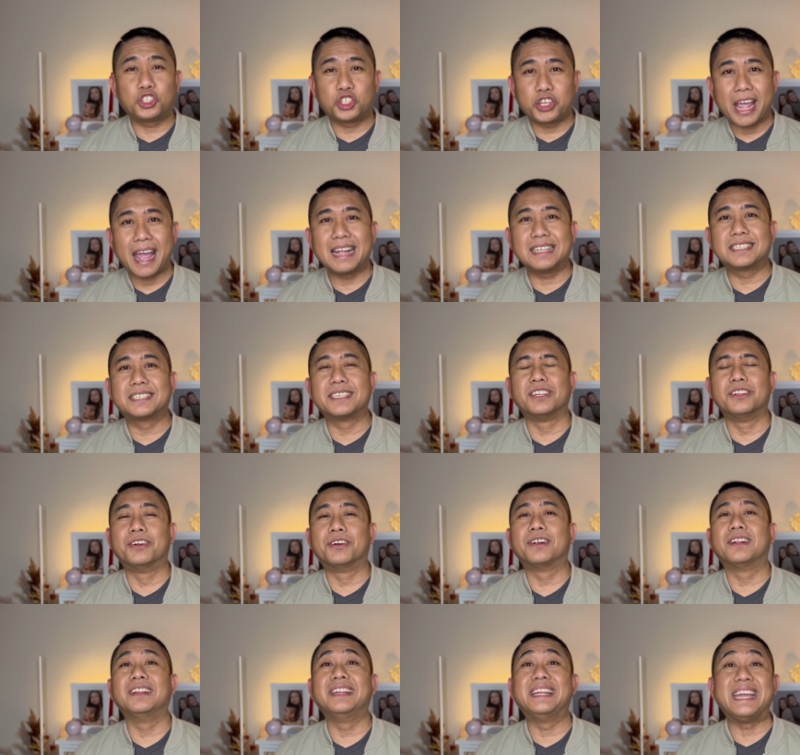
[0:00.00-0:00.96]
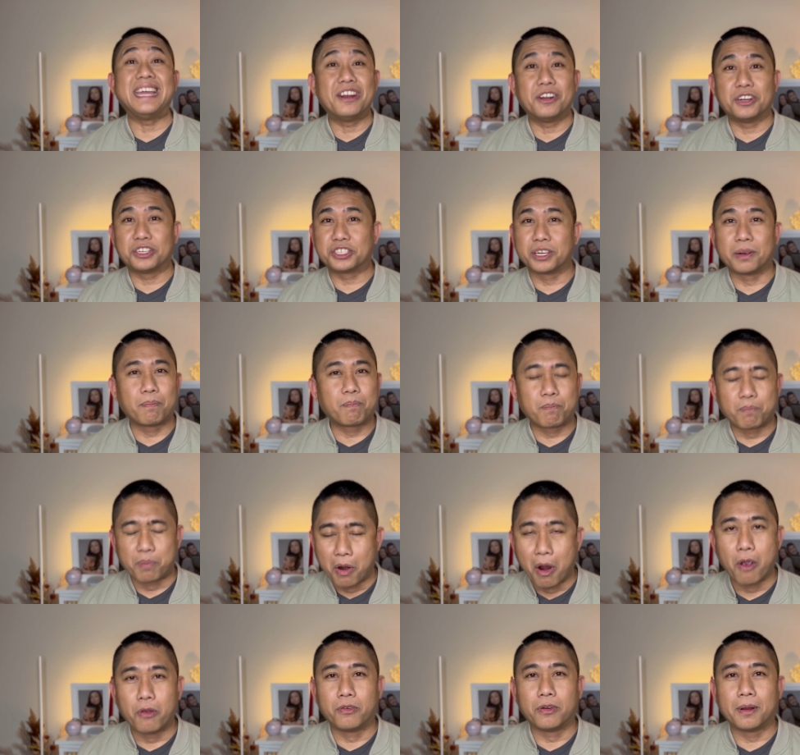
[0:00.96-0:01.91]
Chancellor Leadership
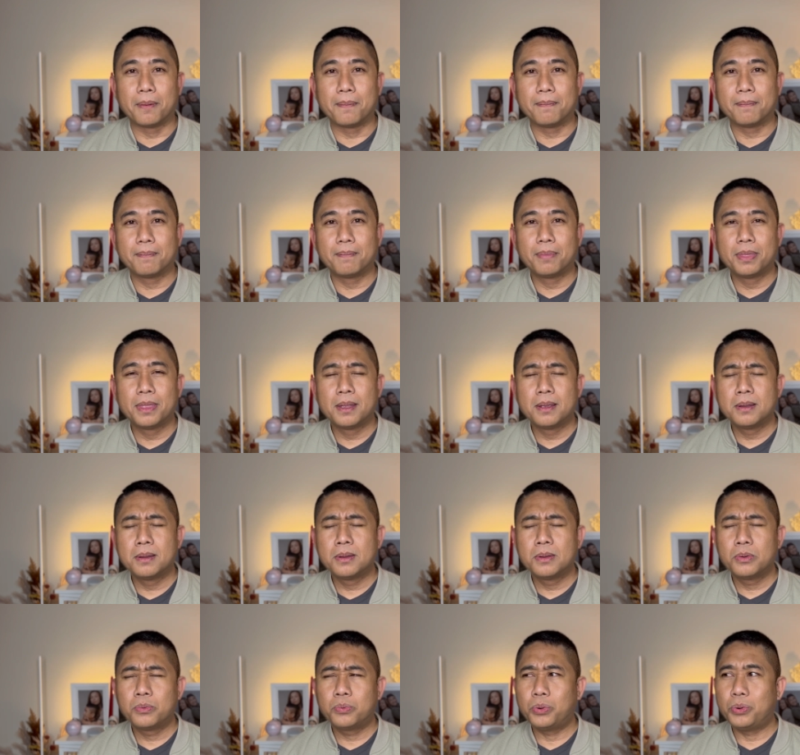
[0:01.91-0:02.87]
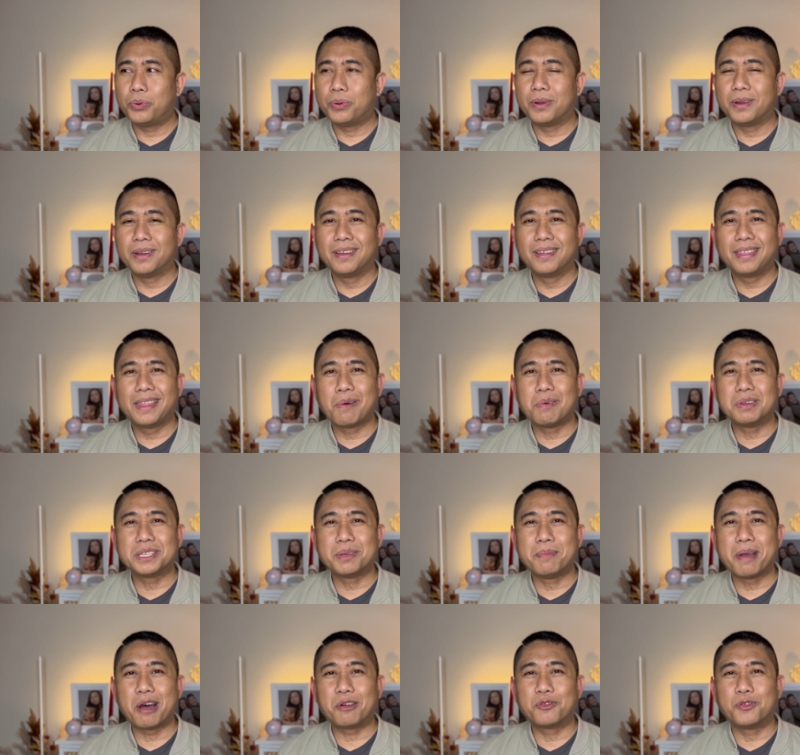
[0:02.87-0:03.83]
Program. Whew, that was a
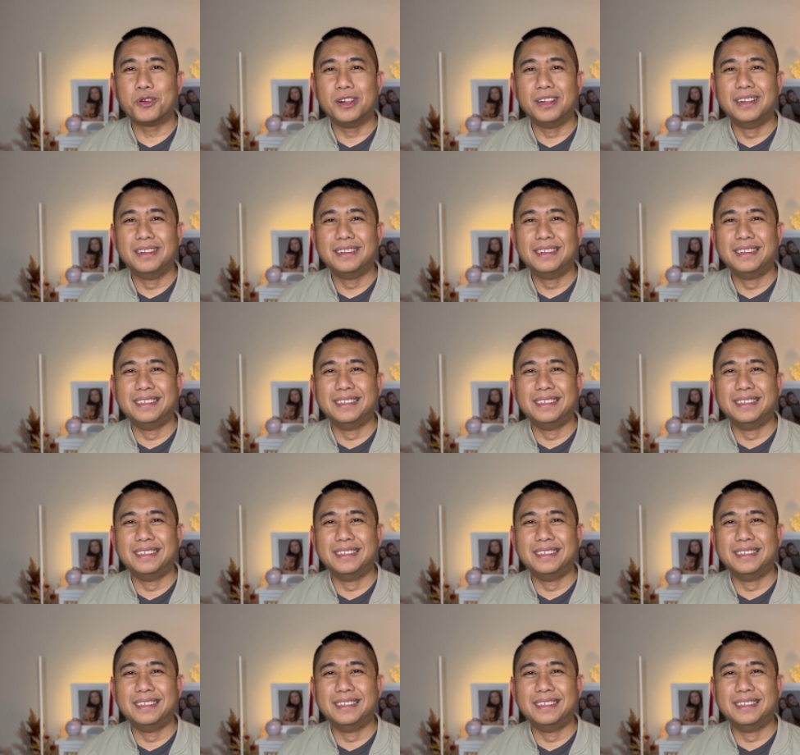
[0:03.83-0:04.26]
mouthful.